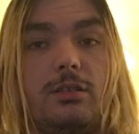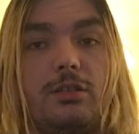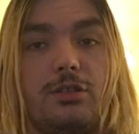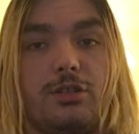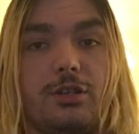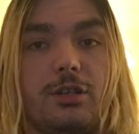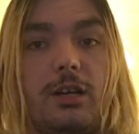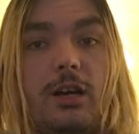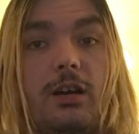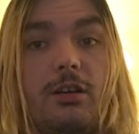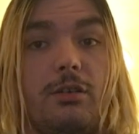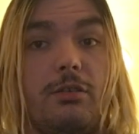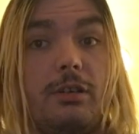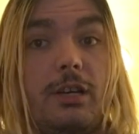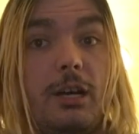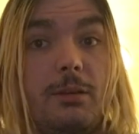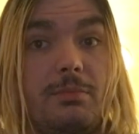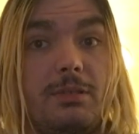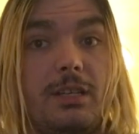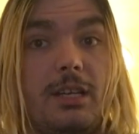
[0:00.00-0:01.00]
the Chicago
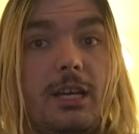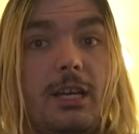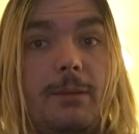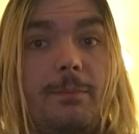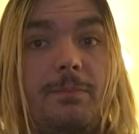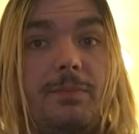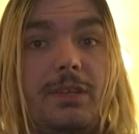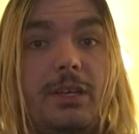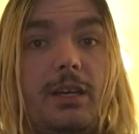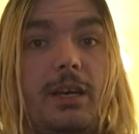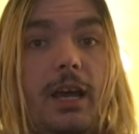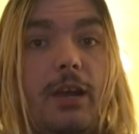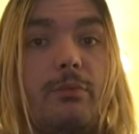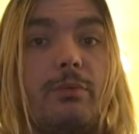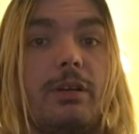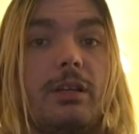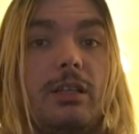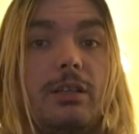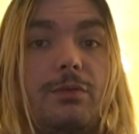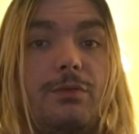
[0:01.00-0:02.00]
Cubs game at
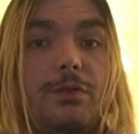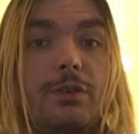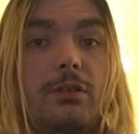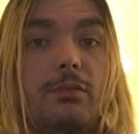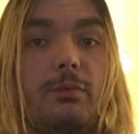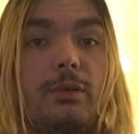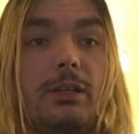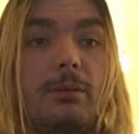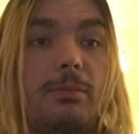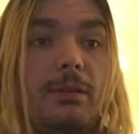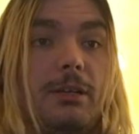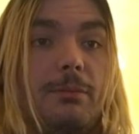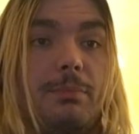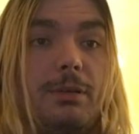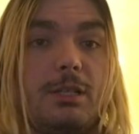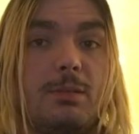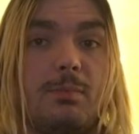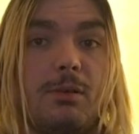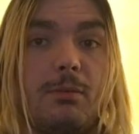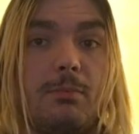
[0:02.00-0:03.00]
Wrigley Field when they played
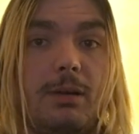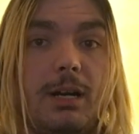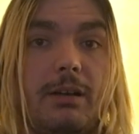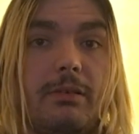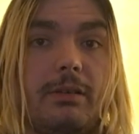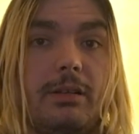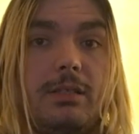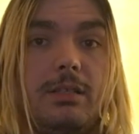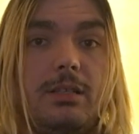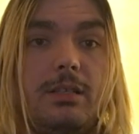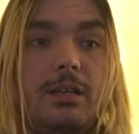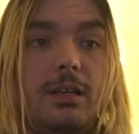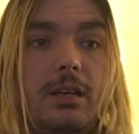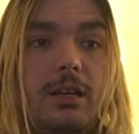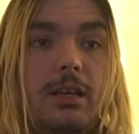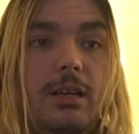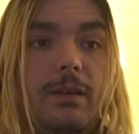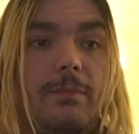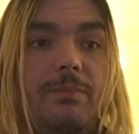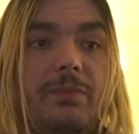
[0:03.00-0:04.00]
Pittsburgh Pirates.
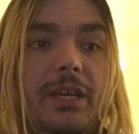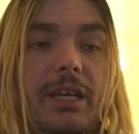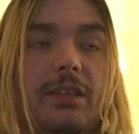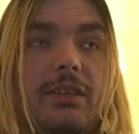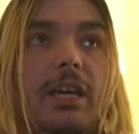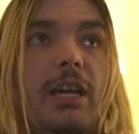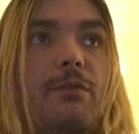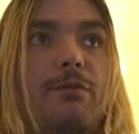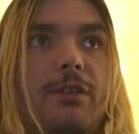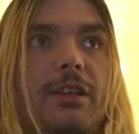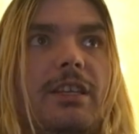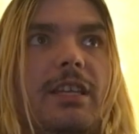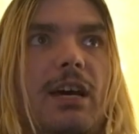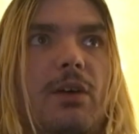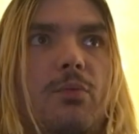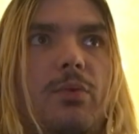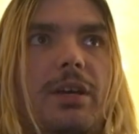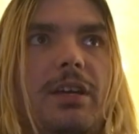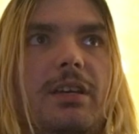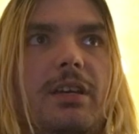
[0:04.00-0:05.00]
And thankfully
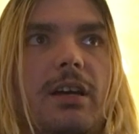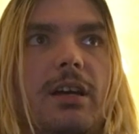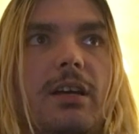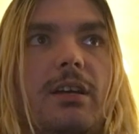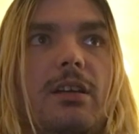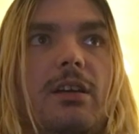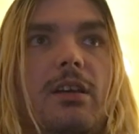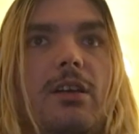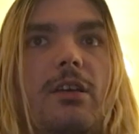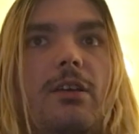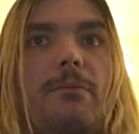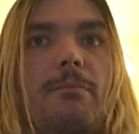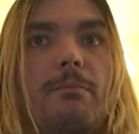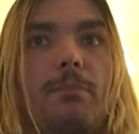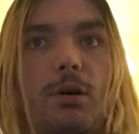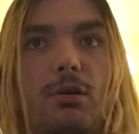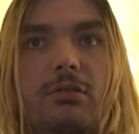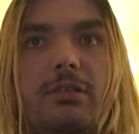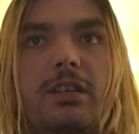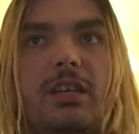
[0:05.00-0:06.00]
that weekend,
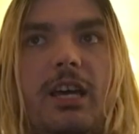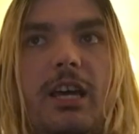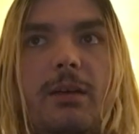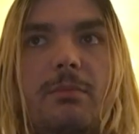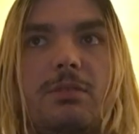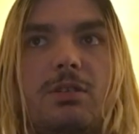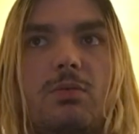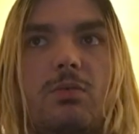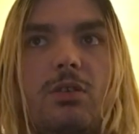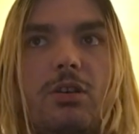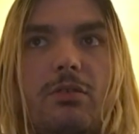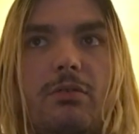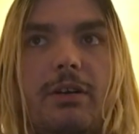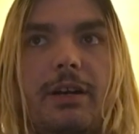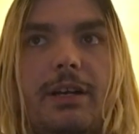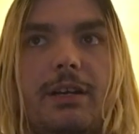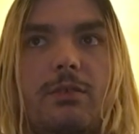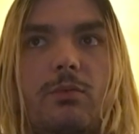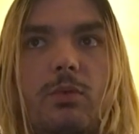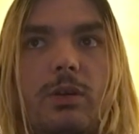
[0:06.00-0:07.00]
both games were
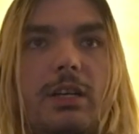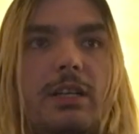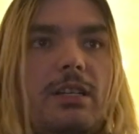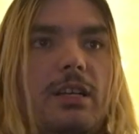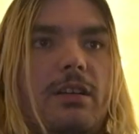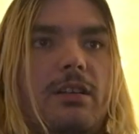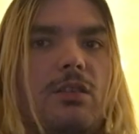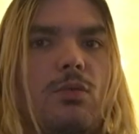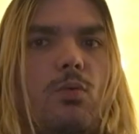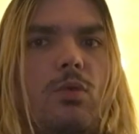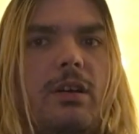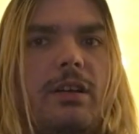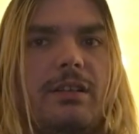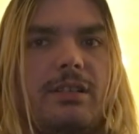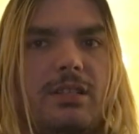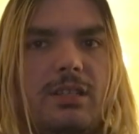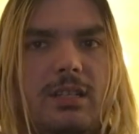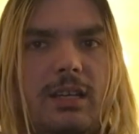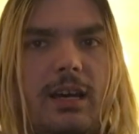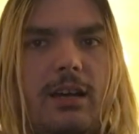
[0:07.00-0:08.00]
great. We attended the one on
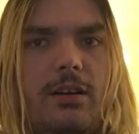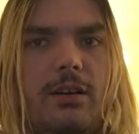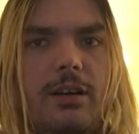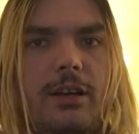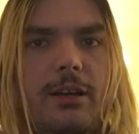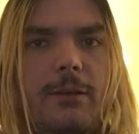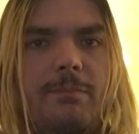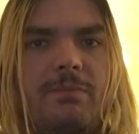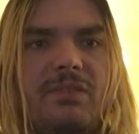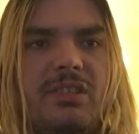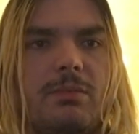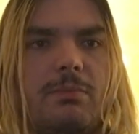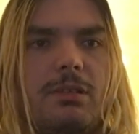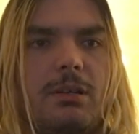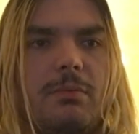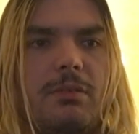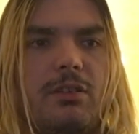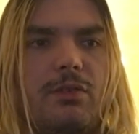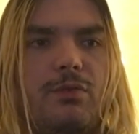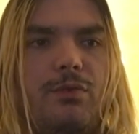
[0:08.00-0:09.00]
Saturday,
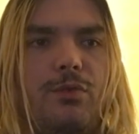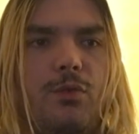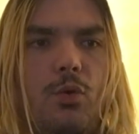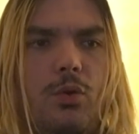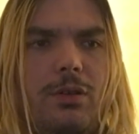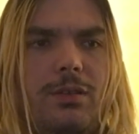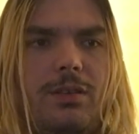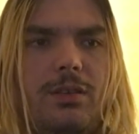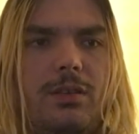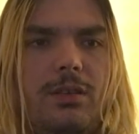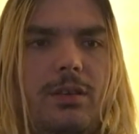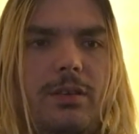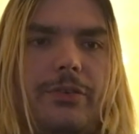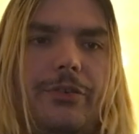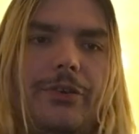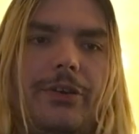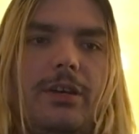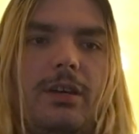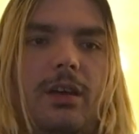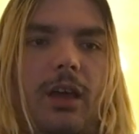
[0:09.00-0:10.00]
September the 4th,
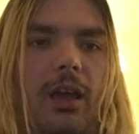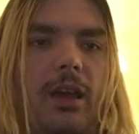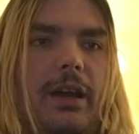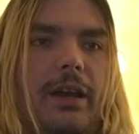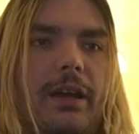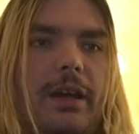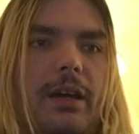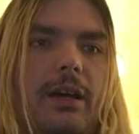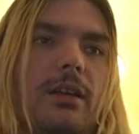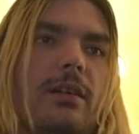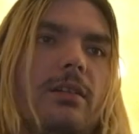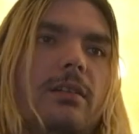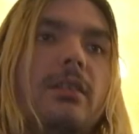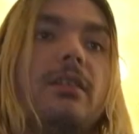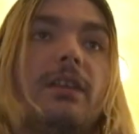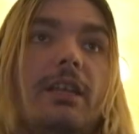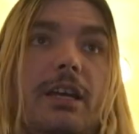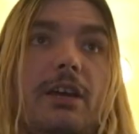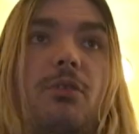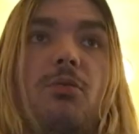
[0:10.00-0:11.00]

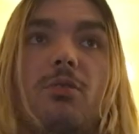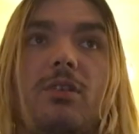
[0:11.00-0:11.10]
and it